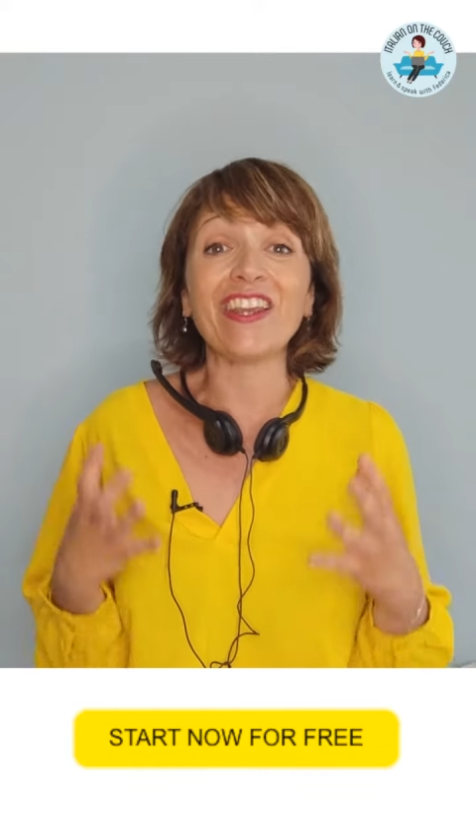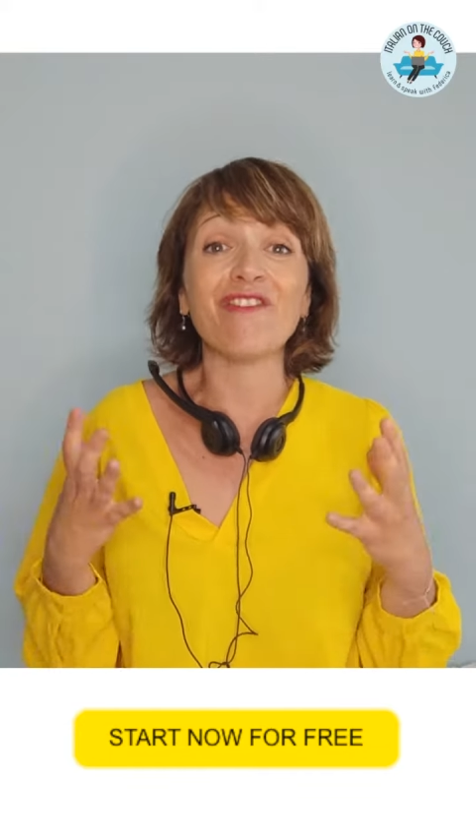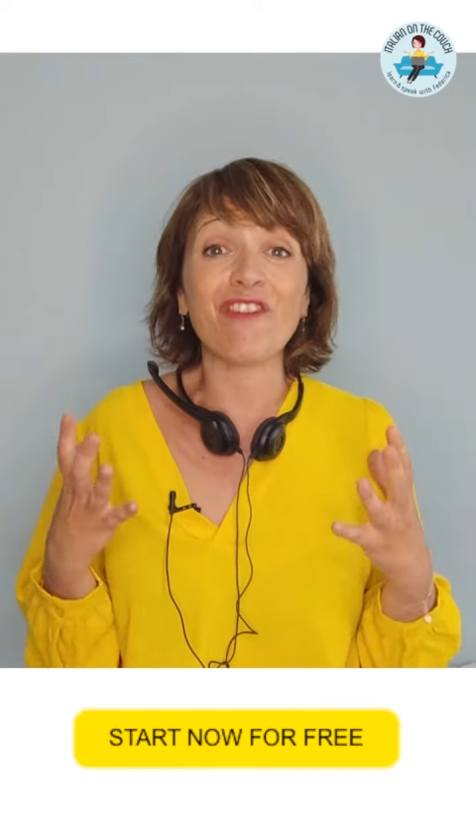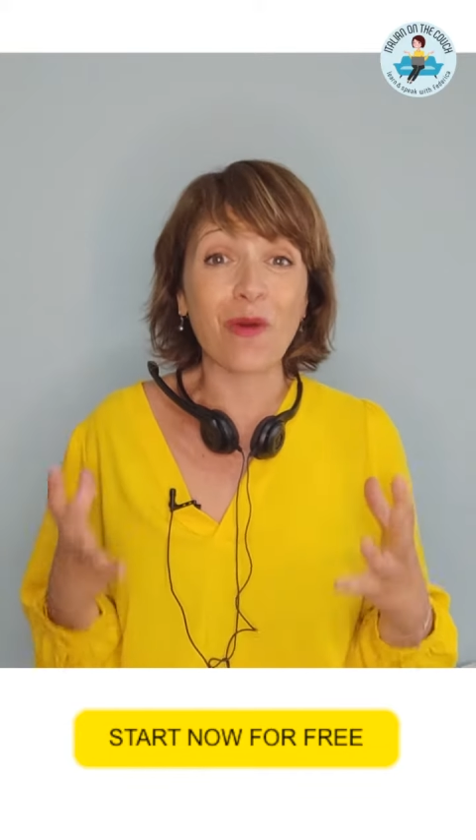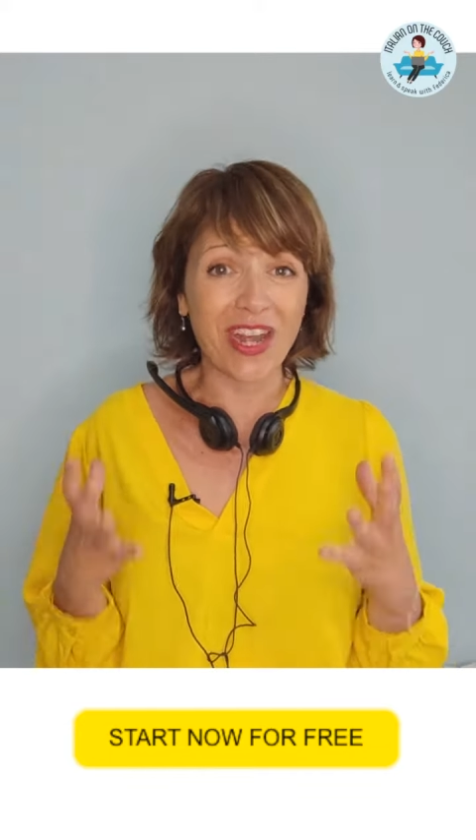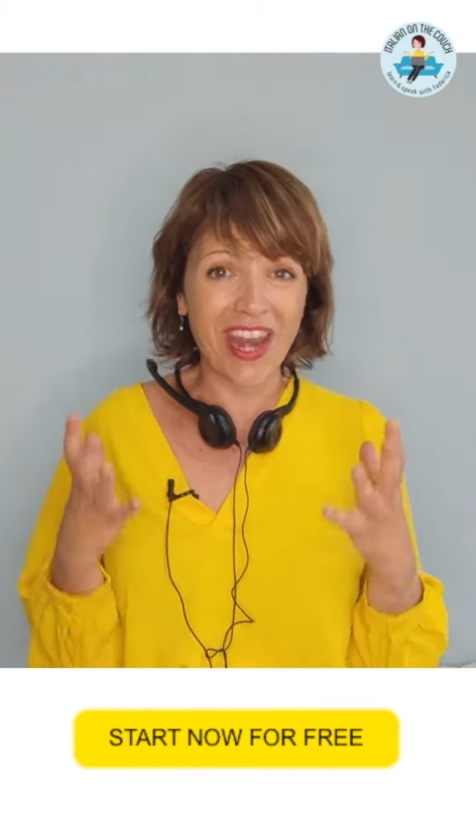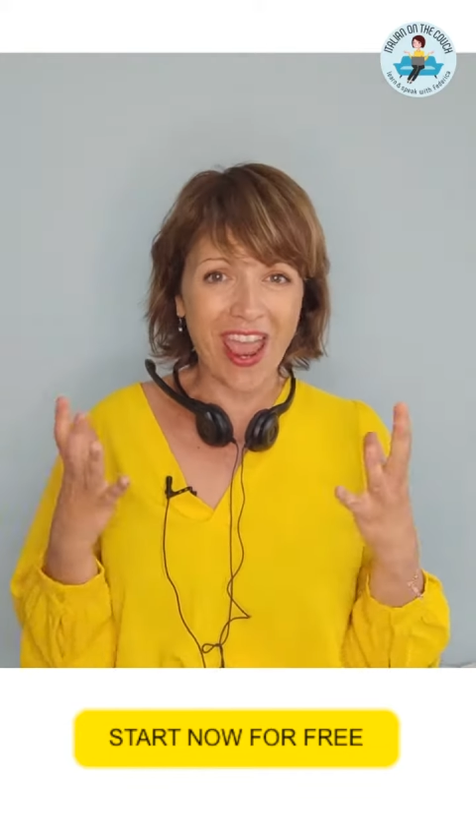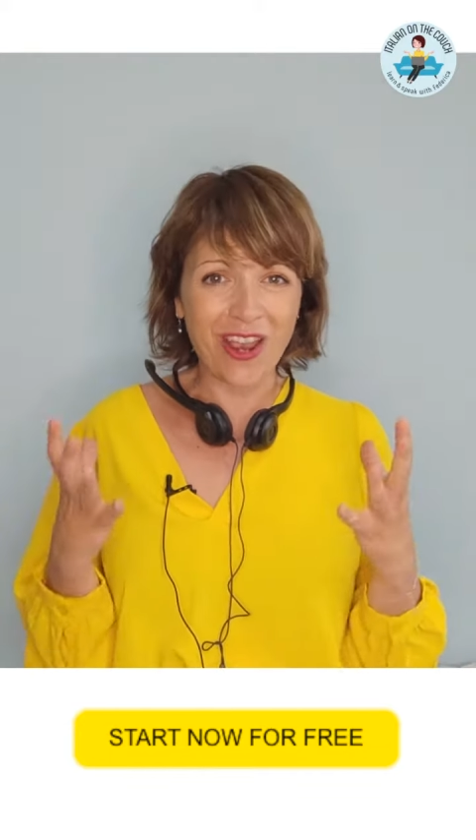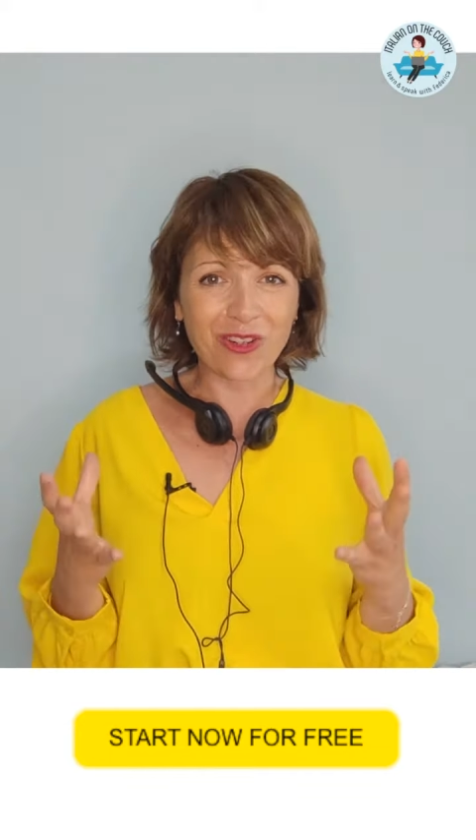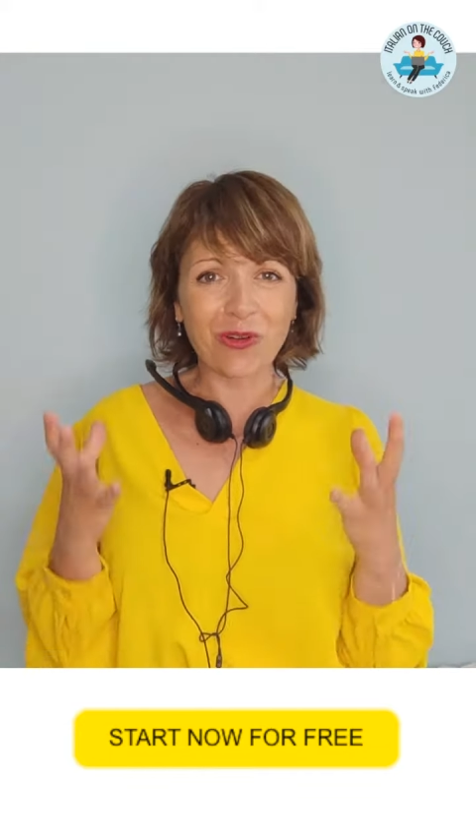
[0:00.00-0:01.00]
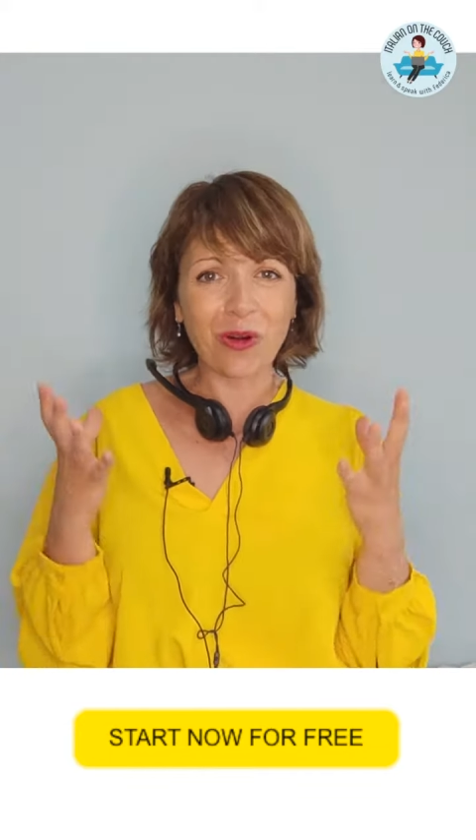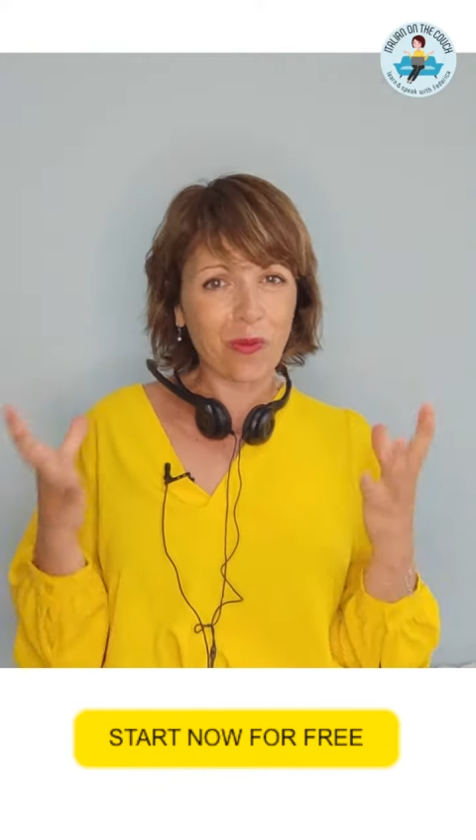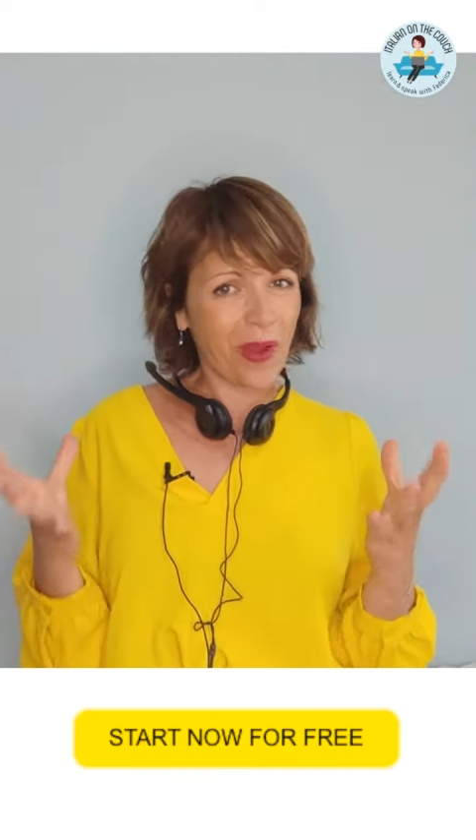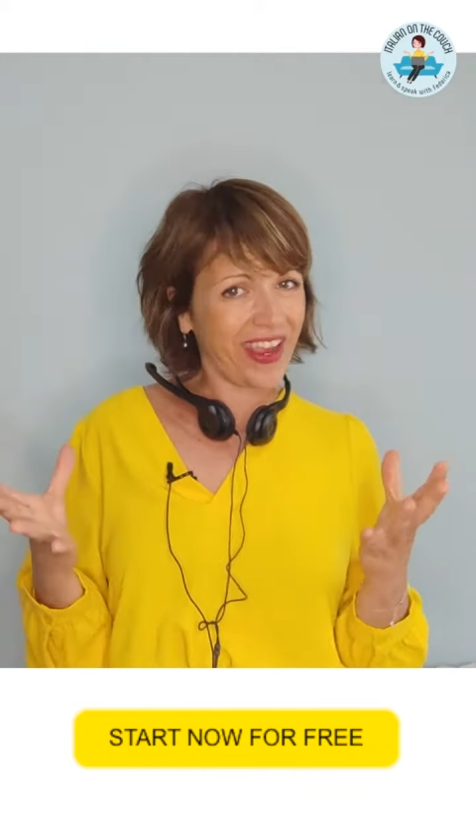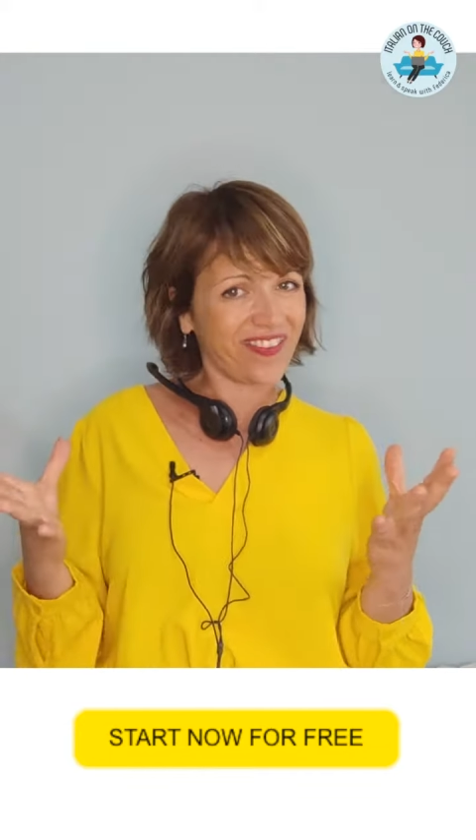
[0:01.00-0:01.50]
in a very natural
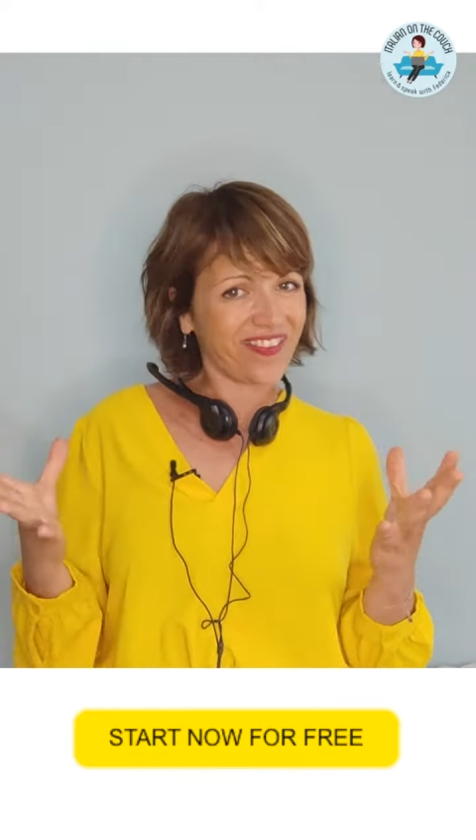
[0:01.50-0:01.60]
way.